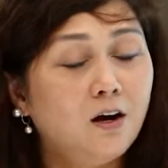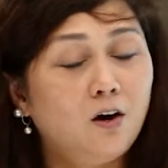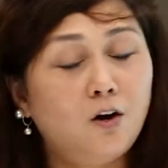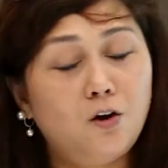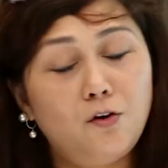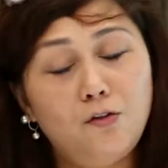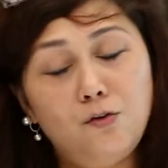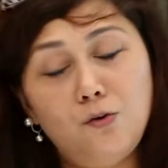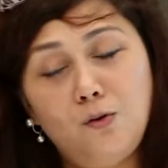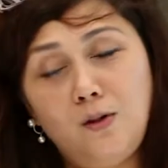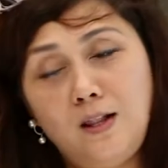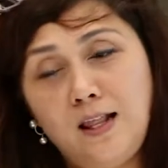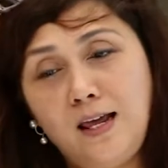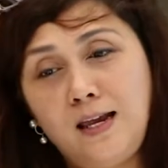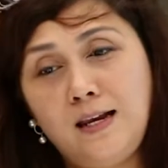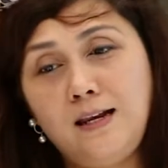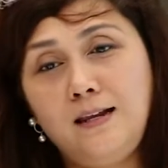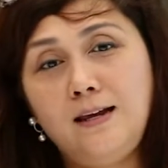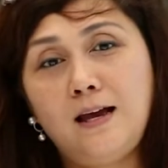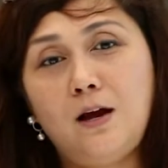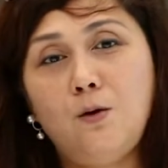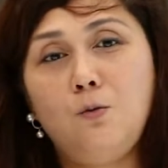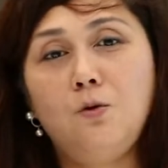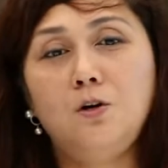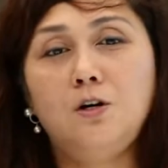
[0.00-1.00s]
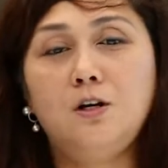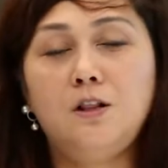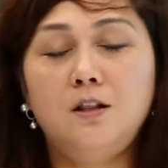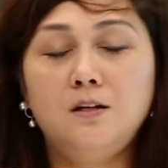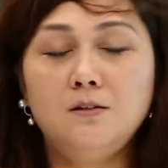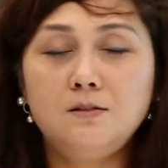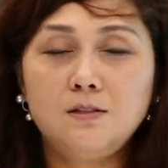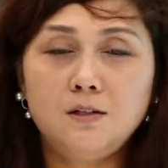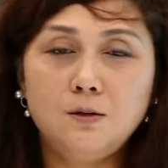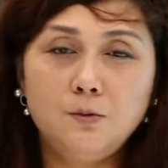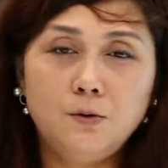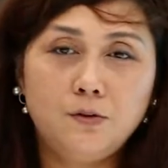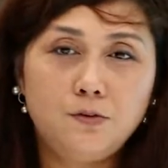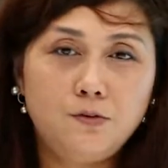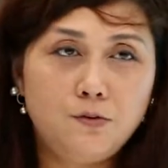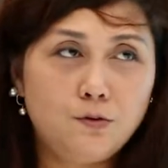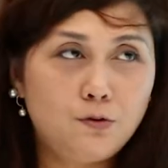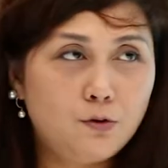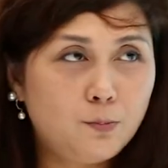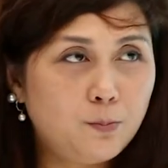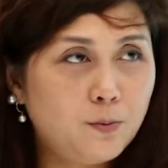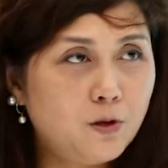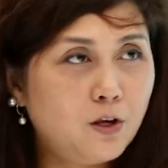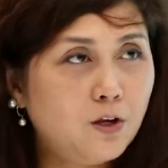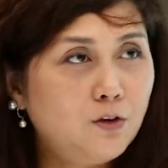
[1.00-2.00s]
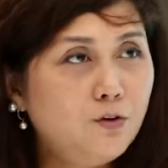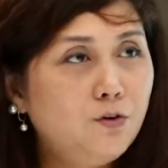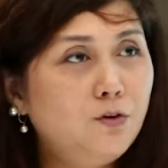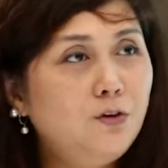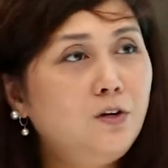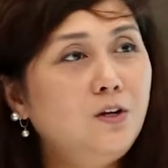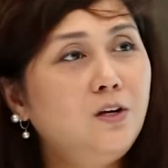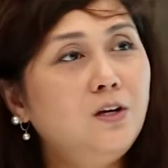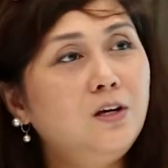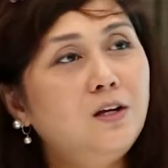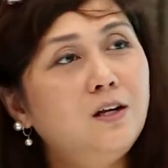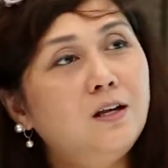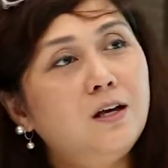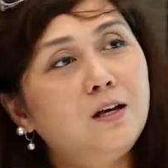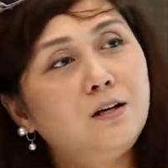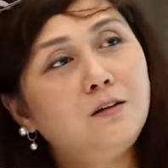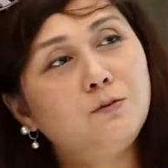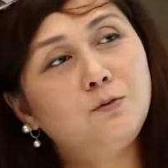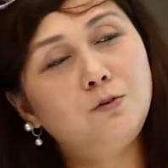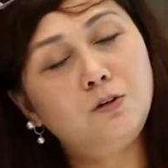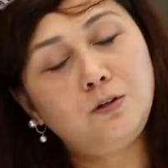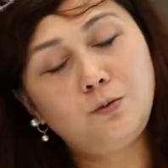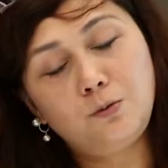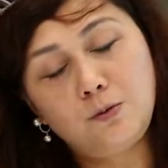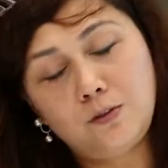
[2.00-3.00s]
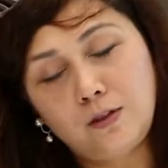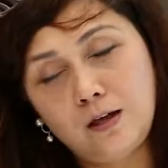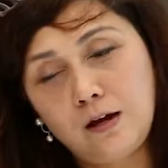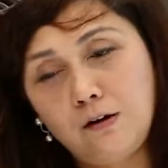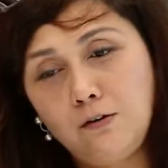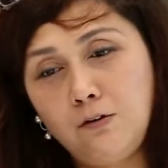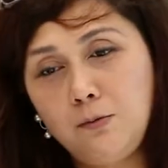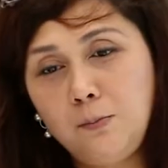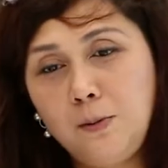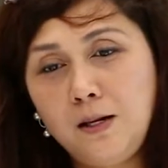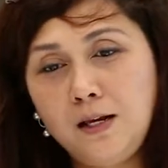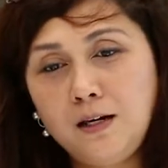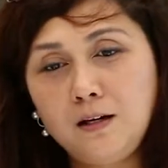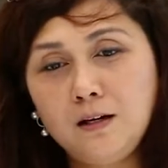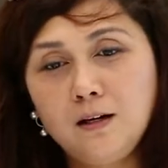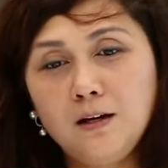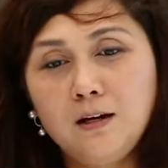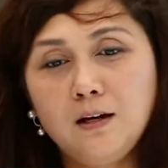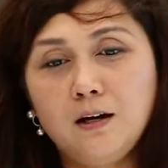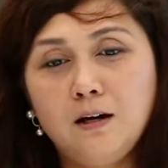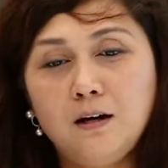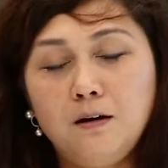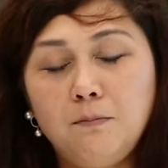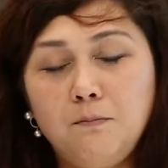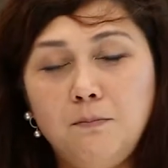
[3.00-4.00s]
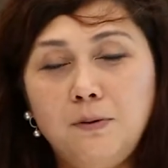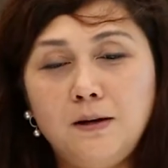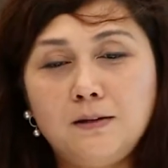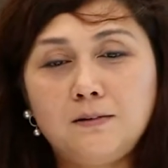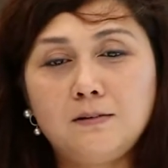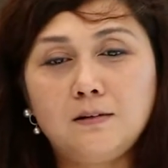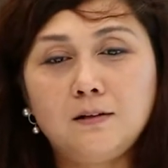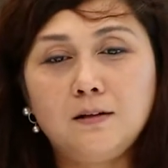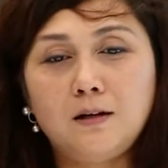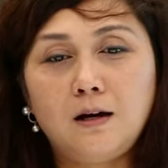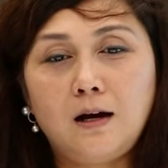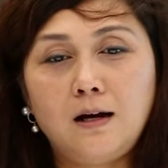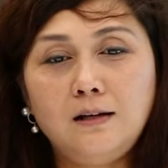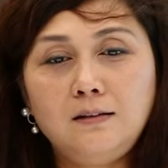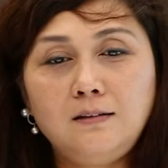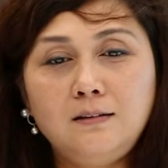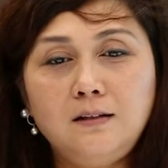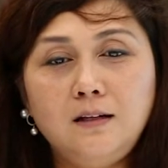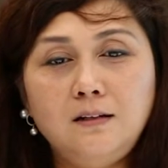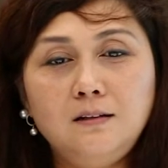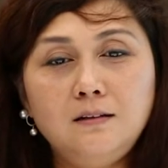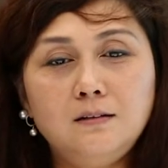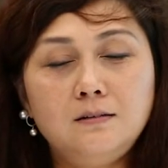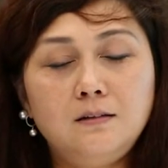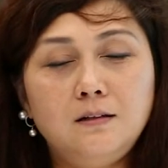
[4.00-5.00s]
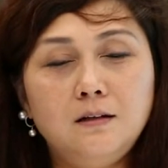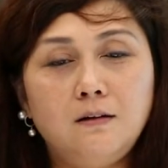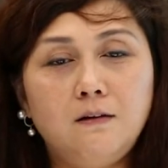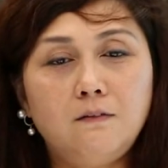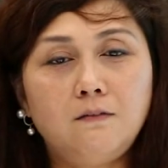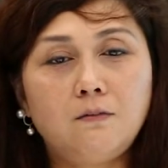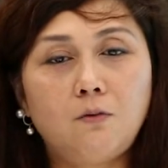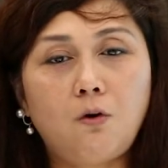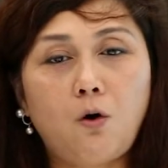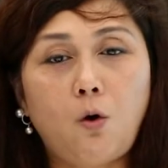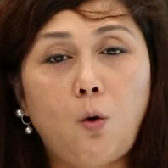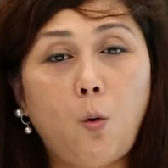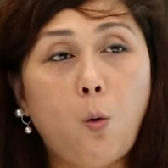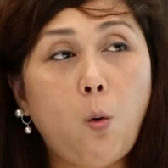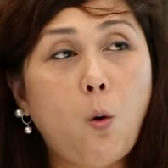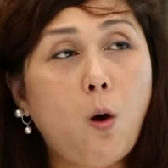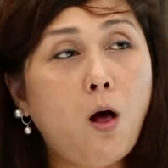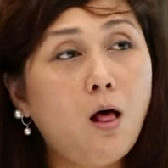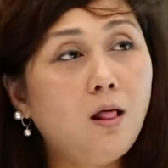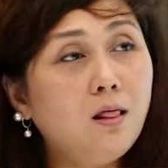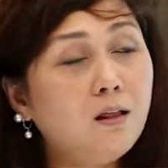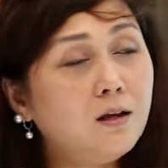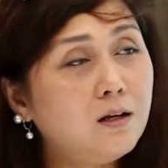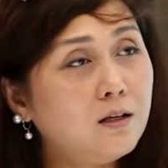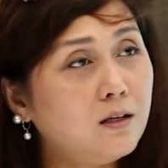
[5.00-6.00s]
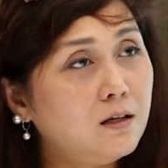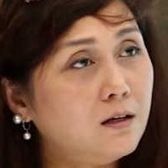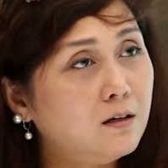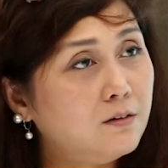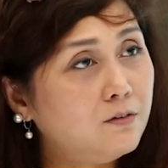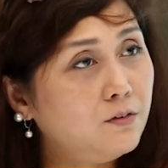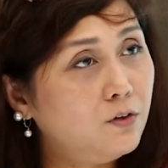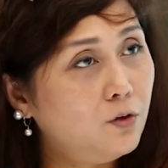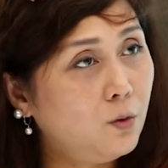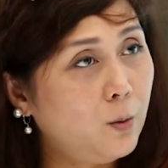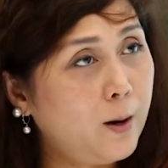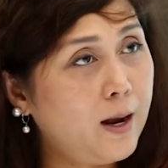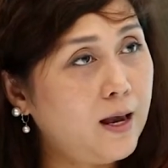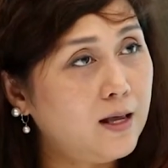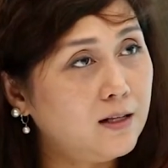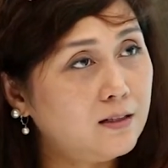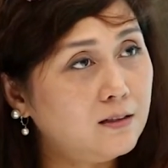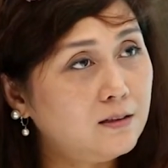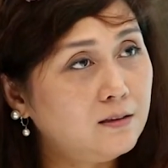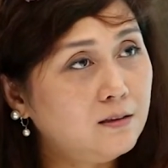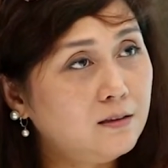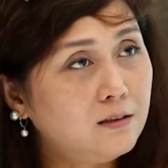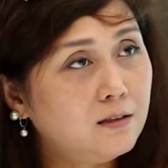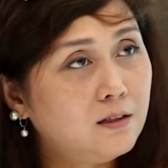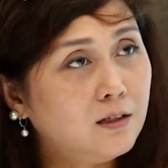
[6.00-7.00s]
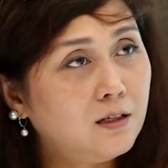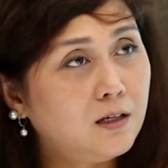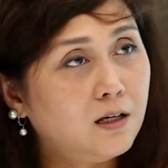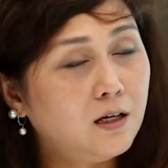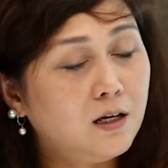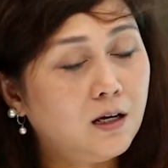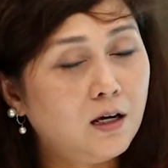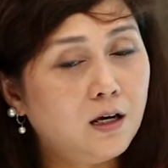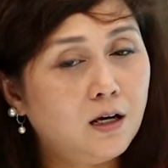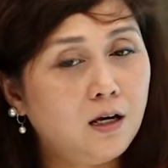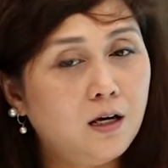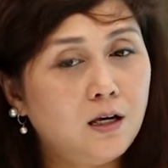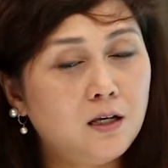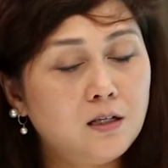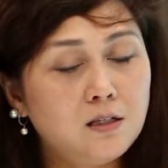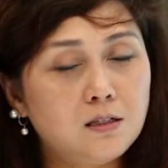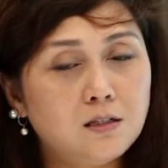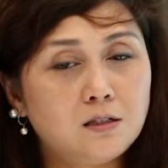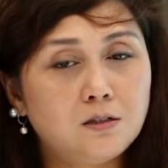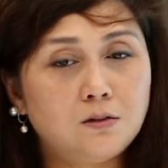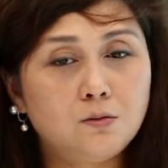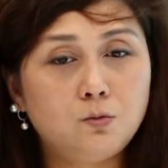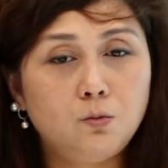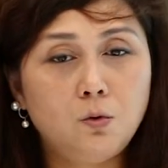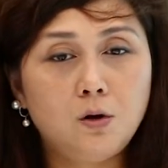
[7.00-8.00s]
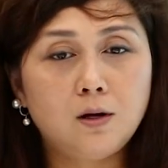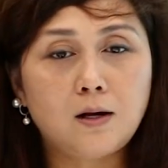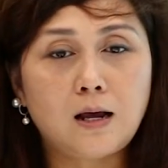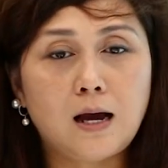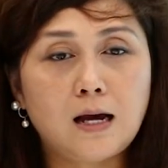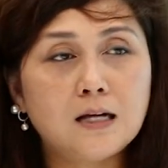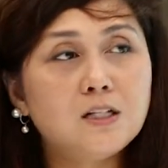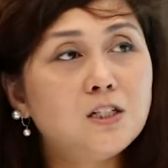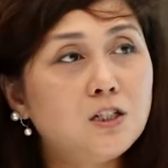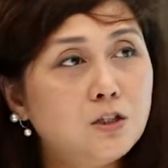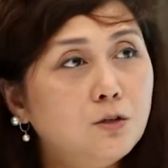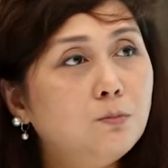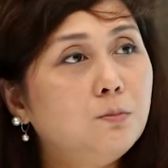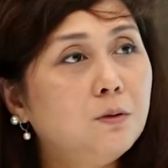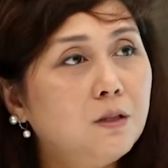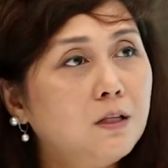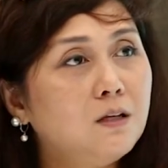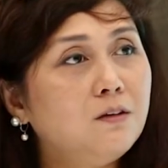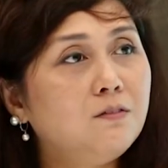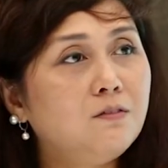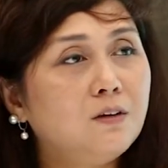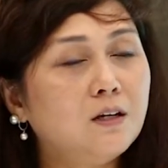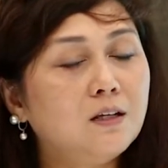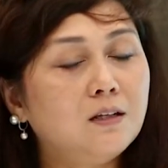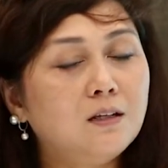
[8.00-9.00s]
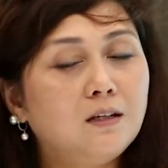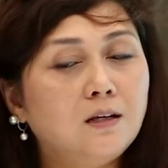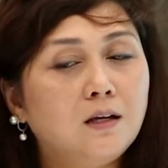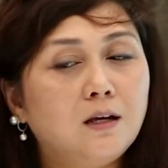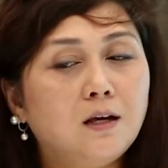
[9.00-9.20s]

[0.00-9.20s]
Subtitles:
Although lately I work closely with European Union, I work with Arab League, but I think the quality of UN is what I still believe in.